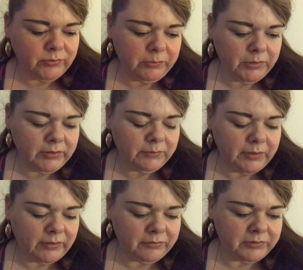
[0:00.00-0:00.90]
from you at the
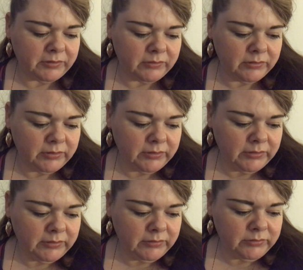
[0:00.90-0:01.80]
minute, I feel,
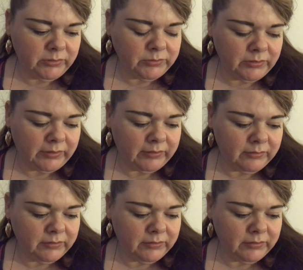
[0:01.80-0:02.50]
socially.